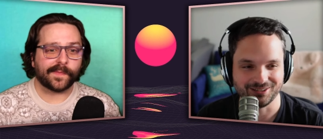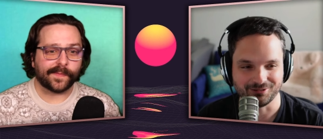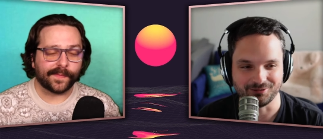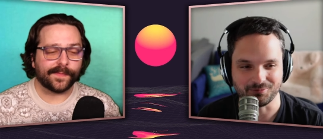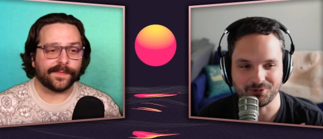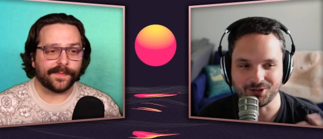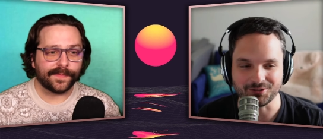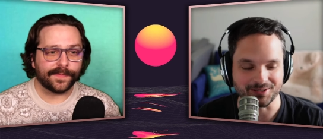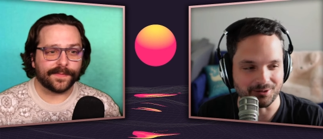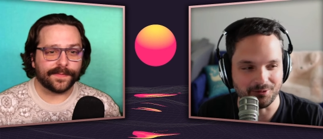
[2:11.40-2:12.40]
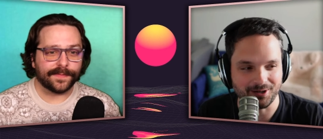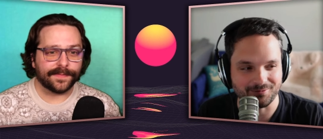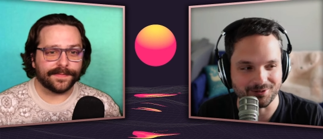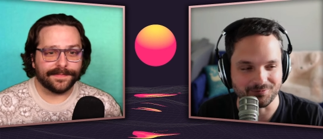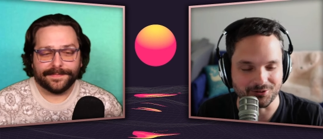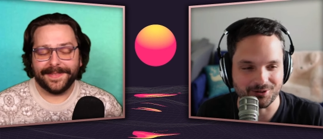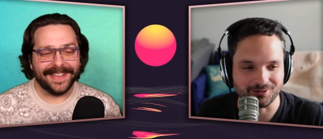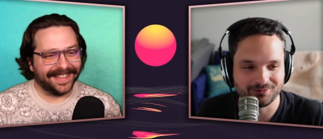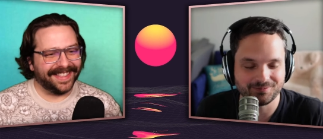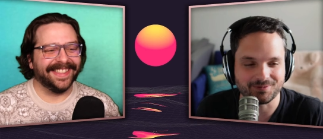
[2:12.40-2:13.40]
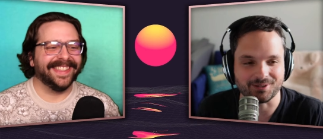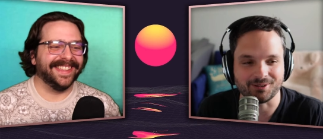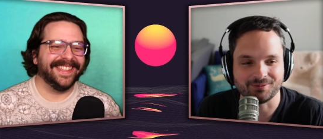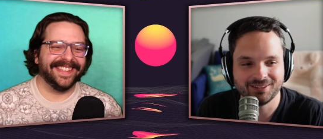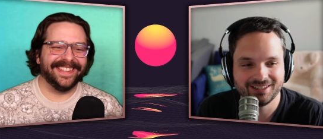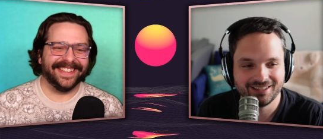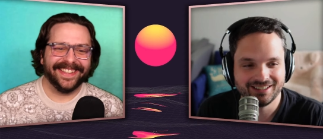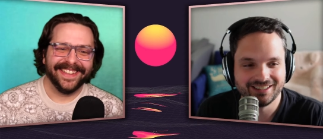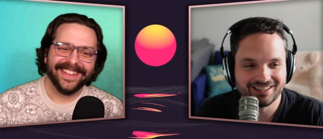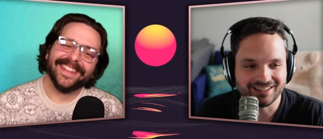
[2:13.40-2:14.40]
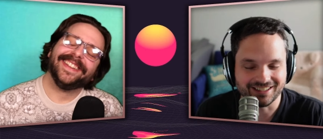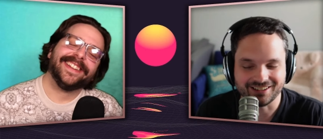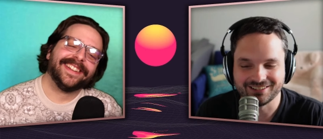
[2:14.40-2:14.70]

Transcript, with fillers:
Speaker 1: we're pretty just like whatever, sure. Yeah. So, yeah.